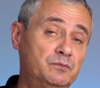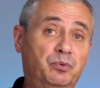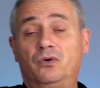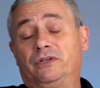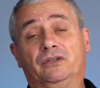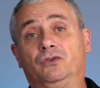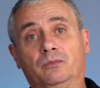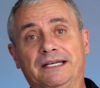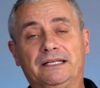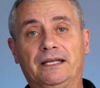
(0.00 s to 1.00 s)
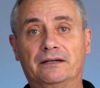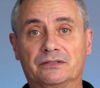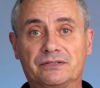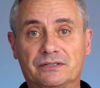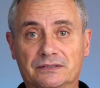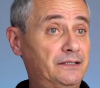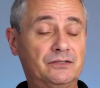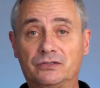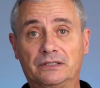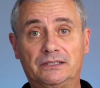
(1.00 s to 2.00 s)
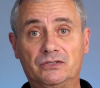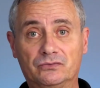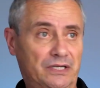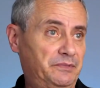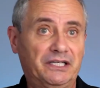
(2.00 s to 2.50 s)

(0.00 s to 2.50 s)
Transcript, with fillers: he's bored, nobody cares. I certainly don't.